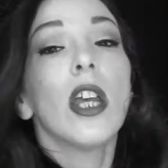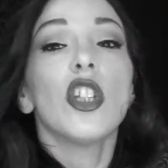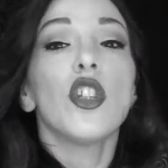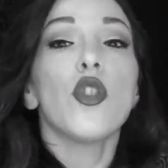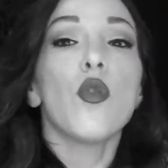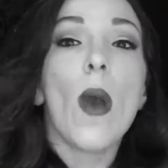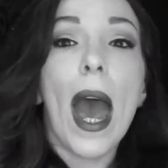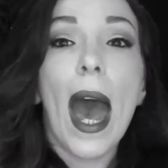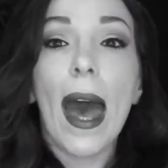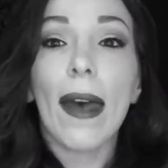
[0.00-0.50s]

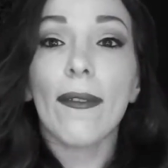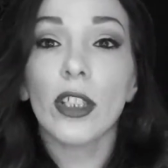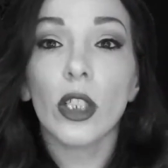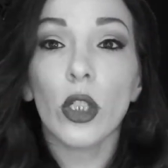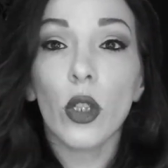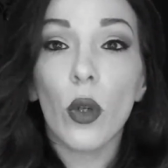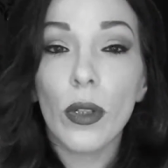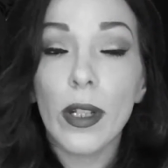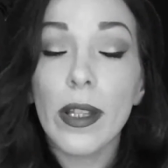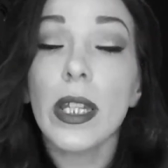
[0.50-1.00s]
You have to
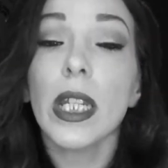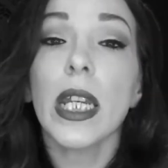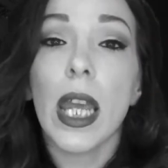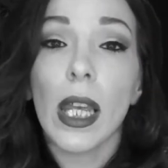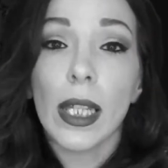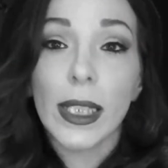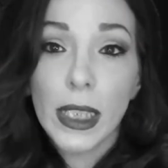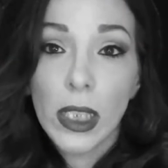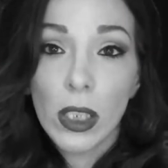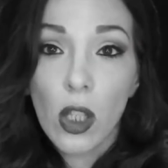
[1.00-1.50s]
go to the
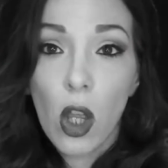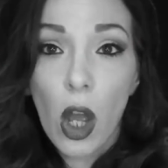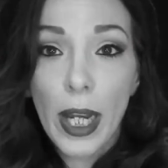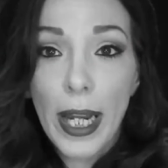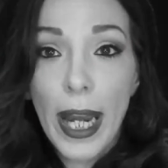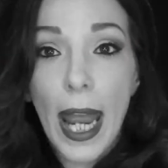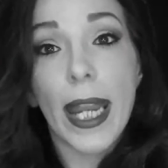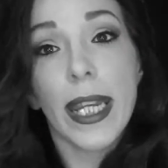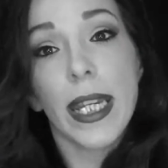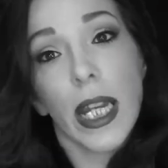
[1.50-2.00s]
nail
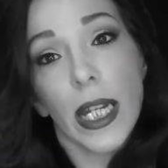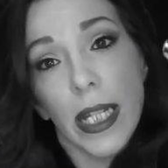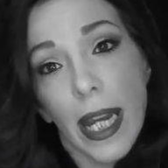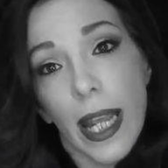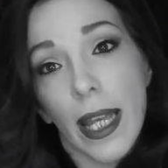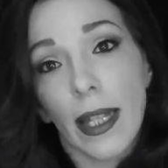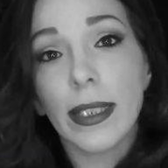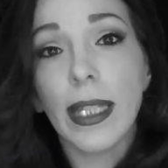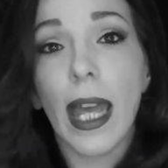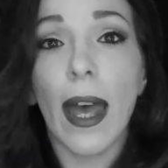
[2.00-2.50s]
salon, and your
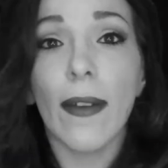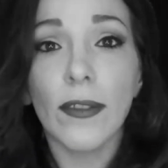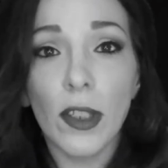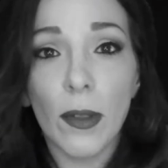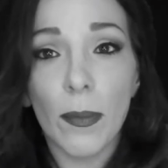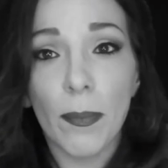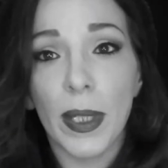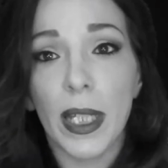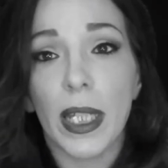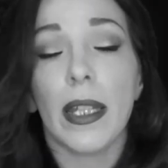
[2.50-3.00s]
nails have to
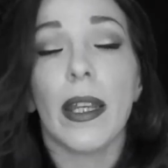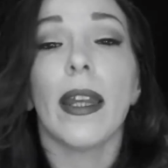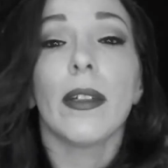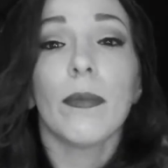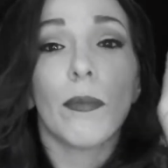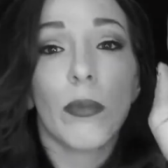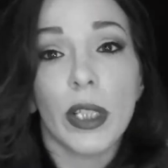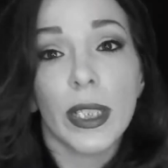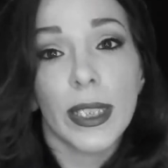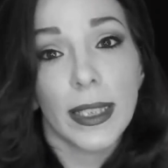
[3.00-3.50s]
be in
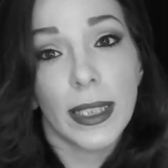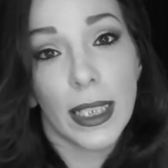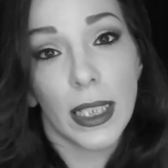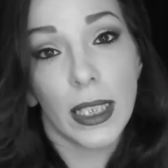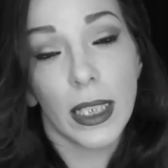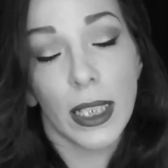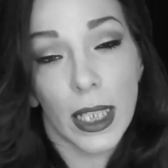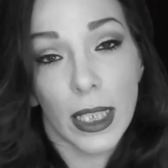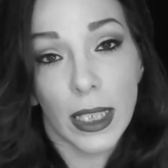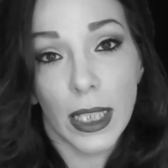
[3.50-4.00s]

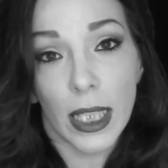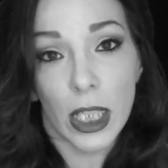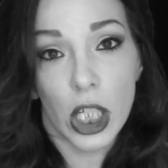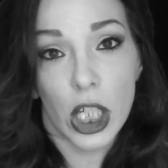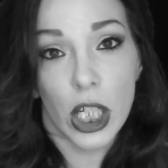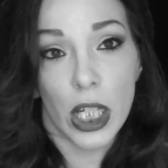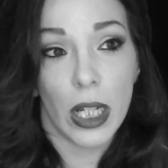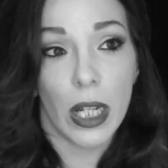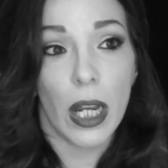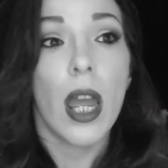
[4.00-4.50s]
pristine
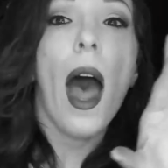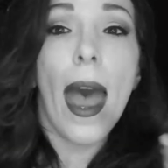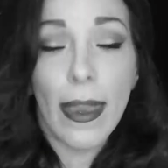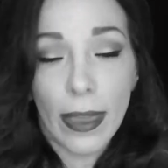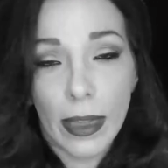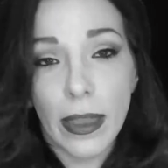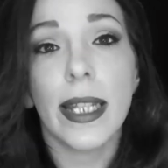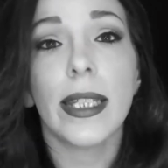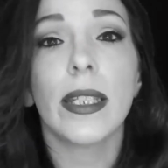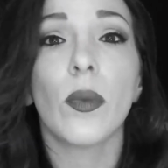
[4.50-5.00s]
condition
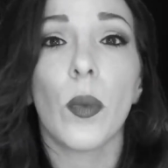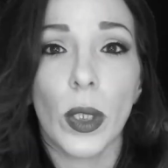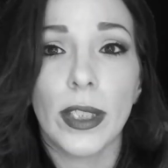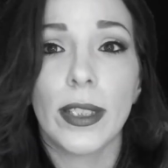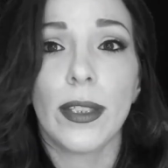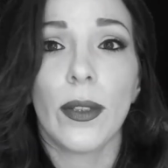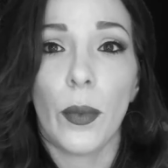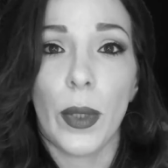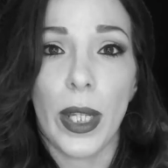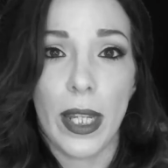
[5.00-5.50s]
at least
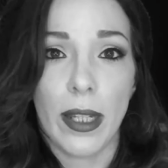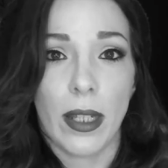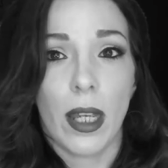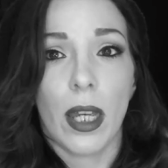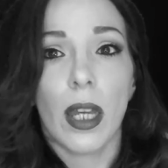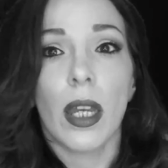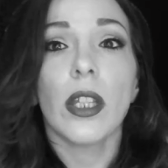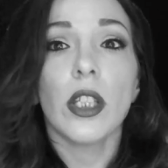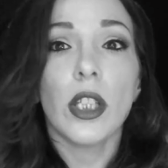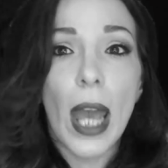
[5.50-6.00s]
once a week.
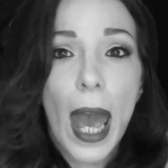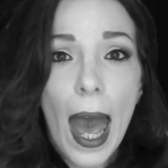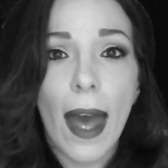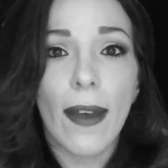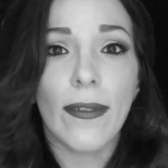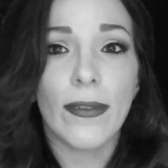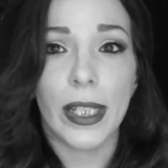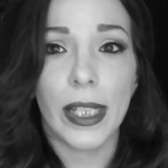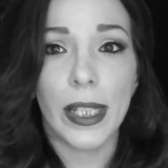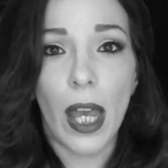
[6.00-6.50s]
You
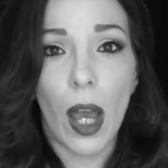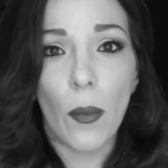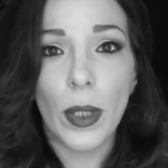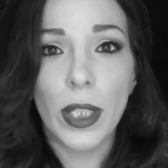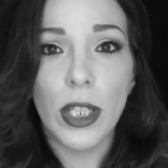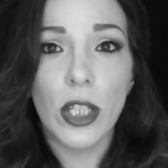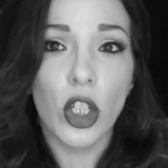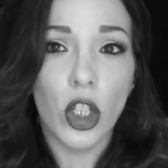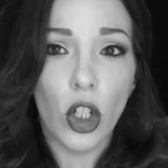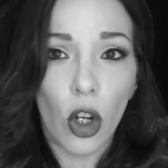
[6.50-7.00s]
have to go
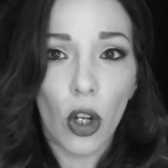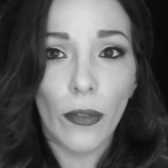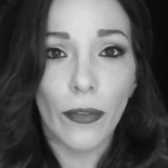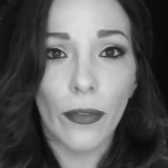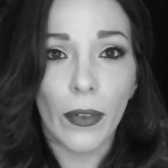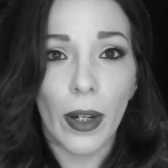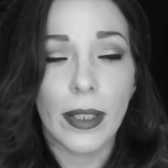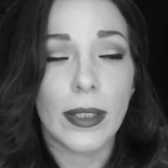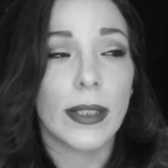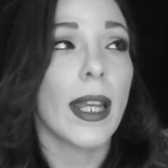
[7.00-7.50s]
with your
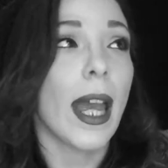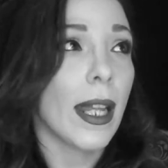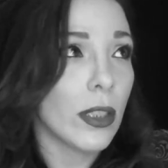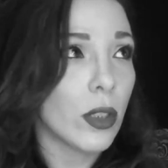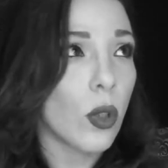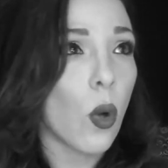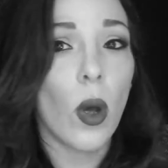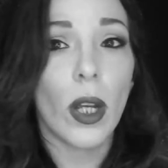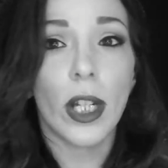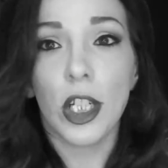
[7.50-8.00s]
girlfriends and
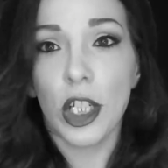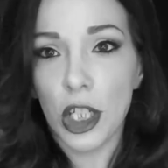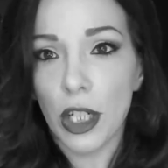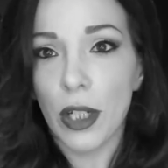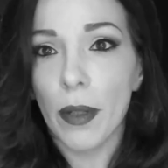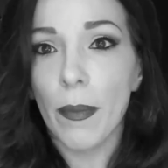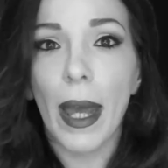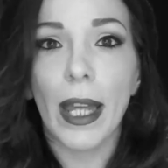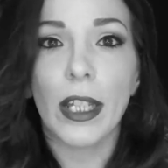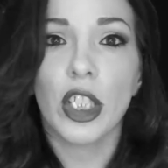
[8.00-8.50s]
talk shit
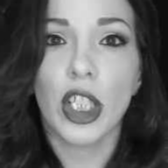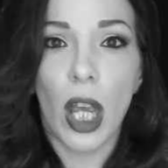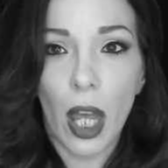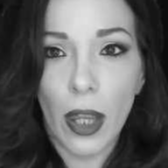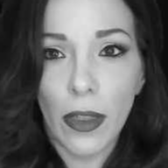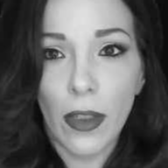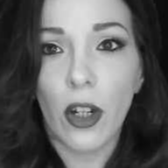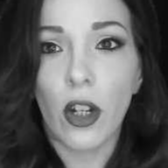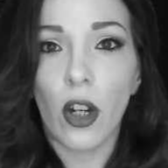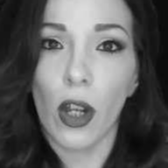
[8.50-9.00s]
about your
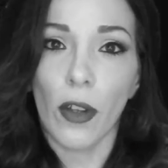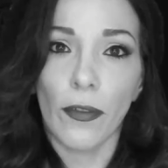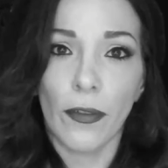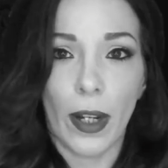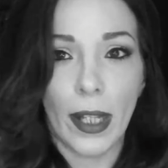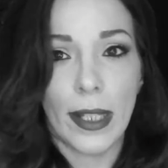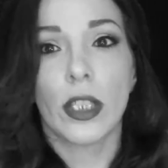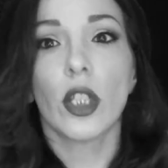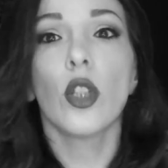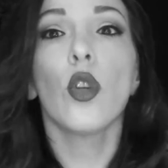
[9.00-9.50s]
other
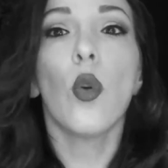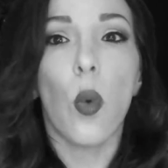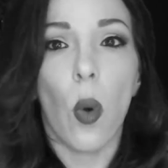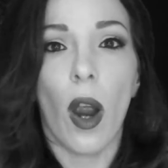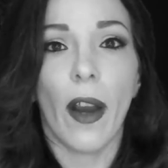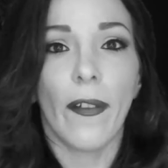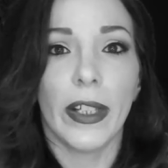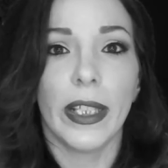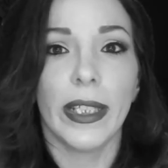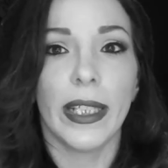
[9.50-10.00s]
girlfriends who
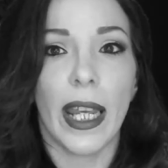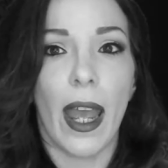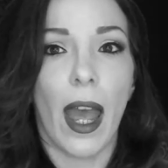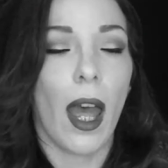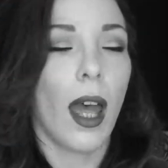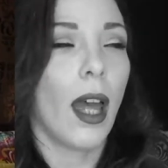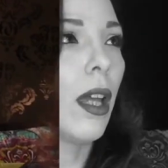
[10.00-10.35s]
aren't there.